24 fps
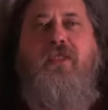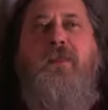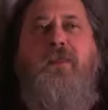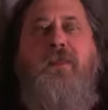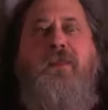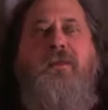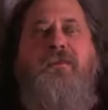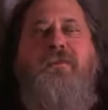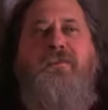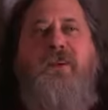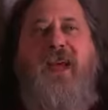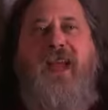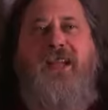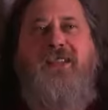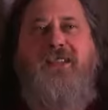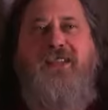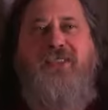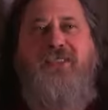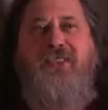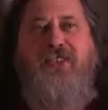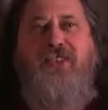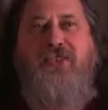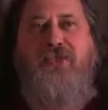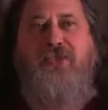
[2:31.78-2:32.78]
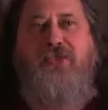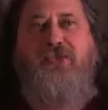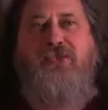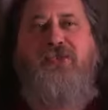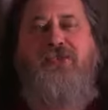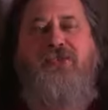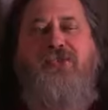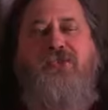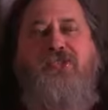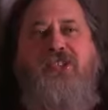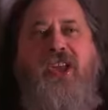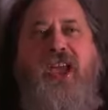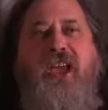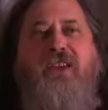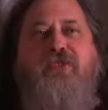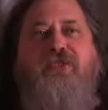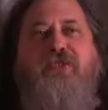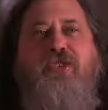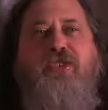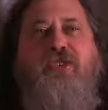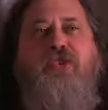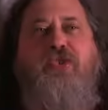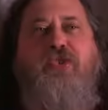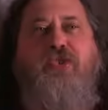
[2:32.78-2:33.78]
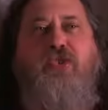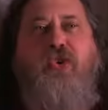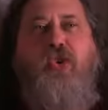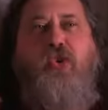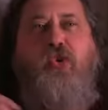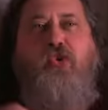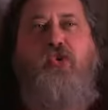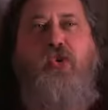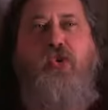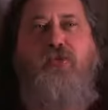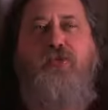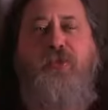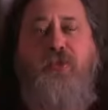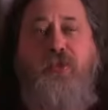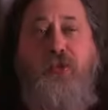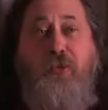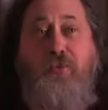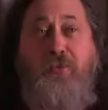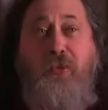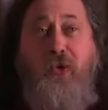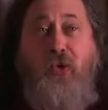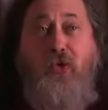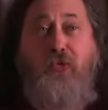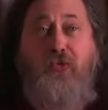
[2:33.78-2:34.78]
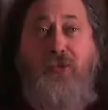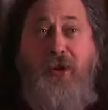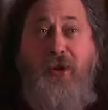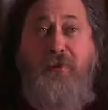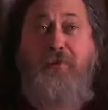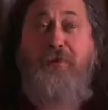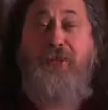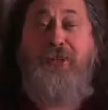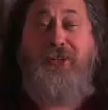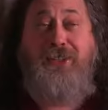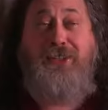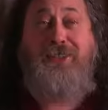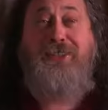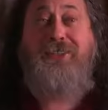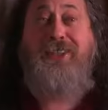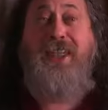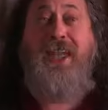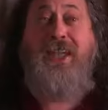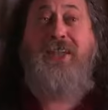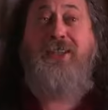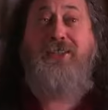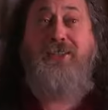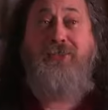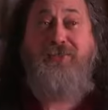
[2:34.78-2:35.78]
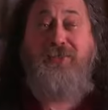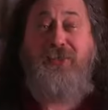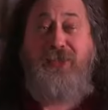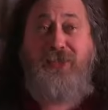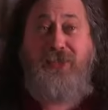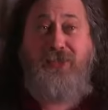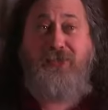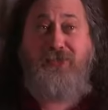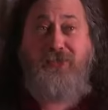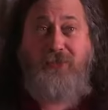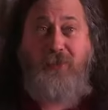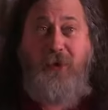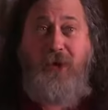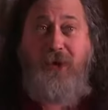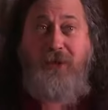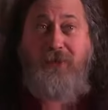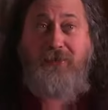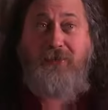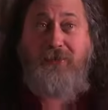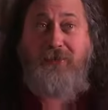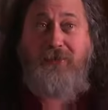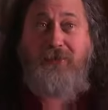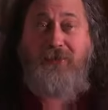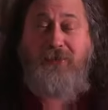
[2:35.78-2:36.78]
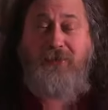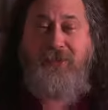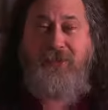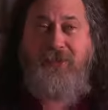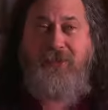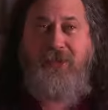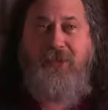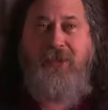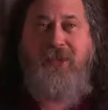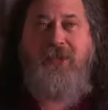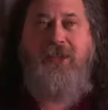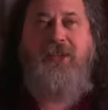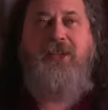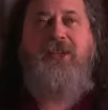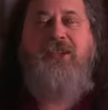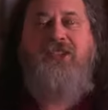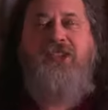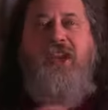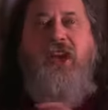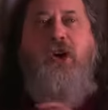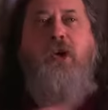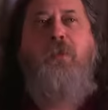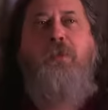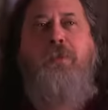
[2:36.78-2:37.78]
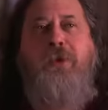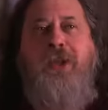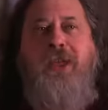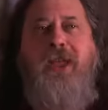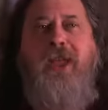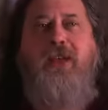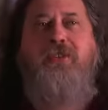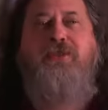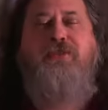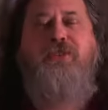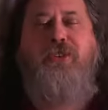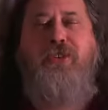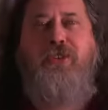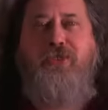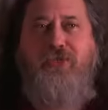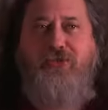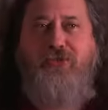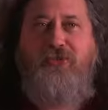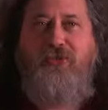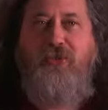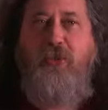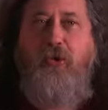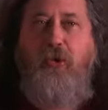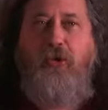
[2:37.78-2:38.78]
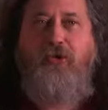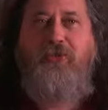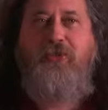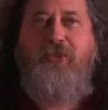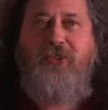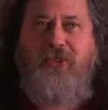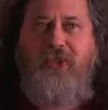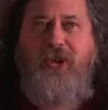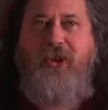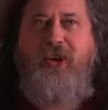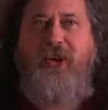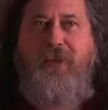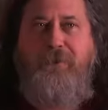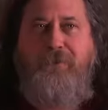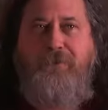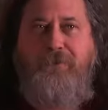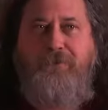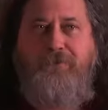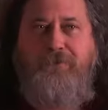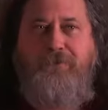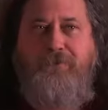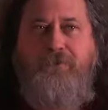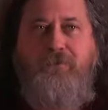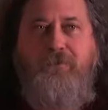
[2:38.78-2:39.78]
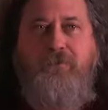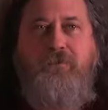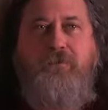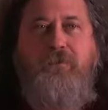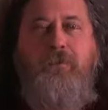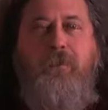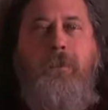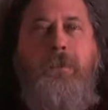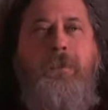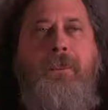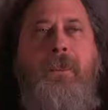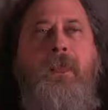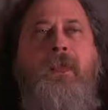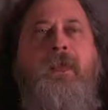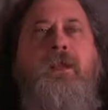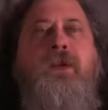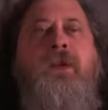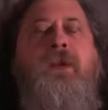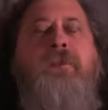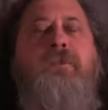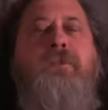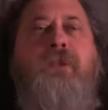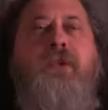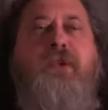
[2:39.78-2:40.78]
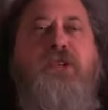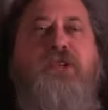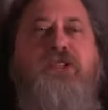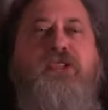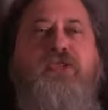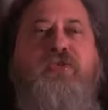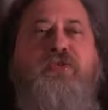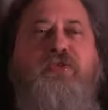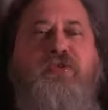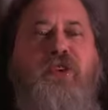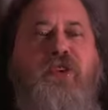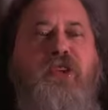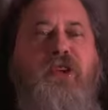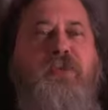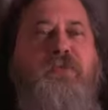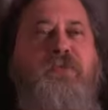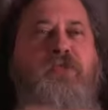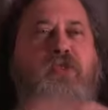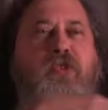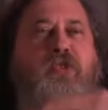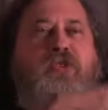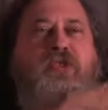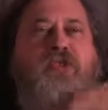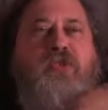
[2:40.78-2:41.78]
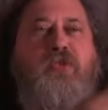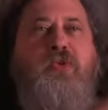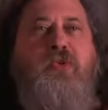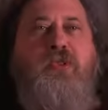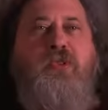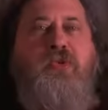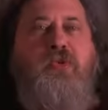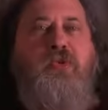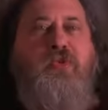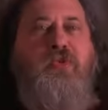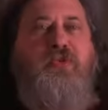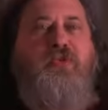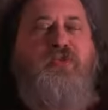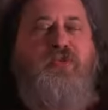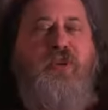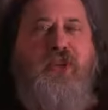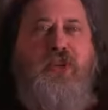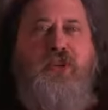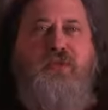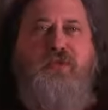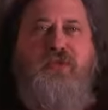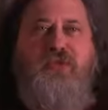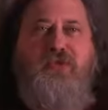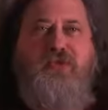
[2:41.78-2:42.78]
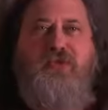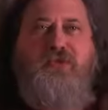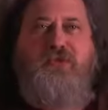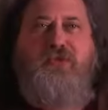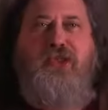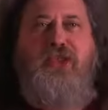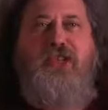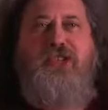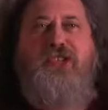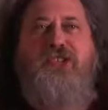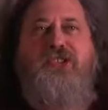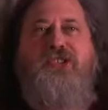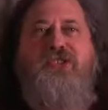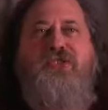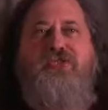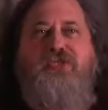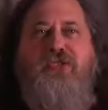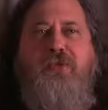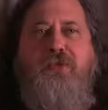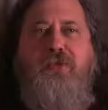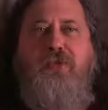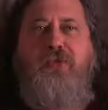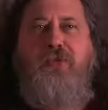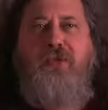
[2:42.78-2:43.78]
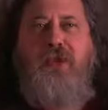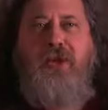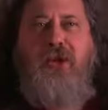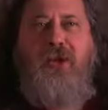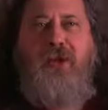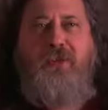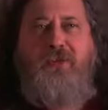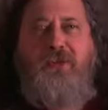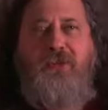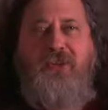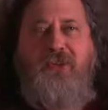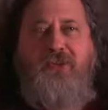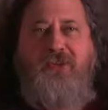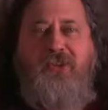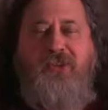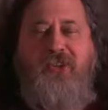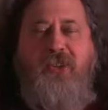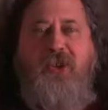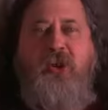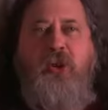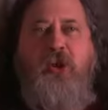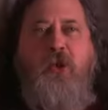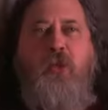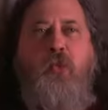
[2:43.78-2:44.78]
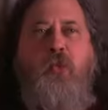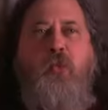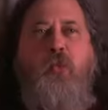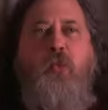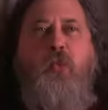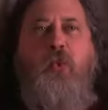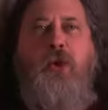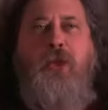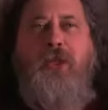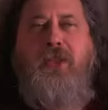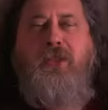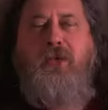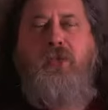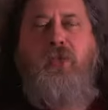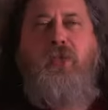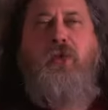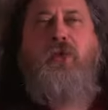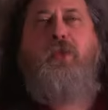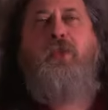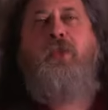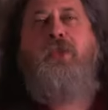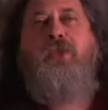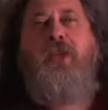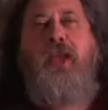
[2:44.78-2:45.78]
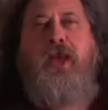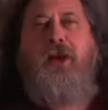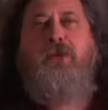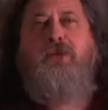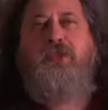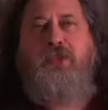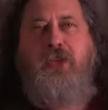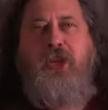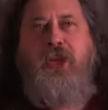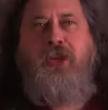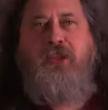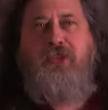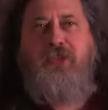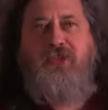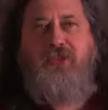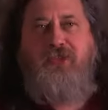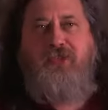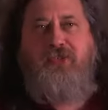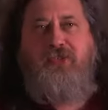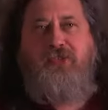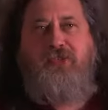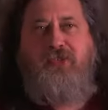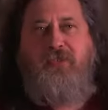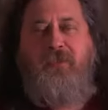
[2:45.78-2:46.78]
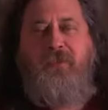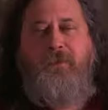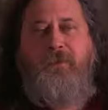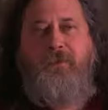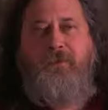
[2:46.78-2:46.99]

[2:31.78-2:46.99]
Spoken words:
The fact that the users have control over the program collectively as well is helping every user all the time. Because the freedoms also include the freedom to redistribute copies with or without changes.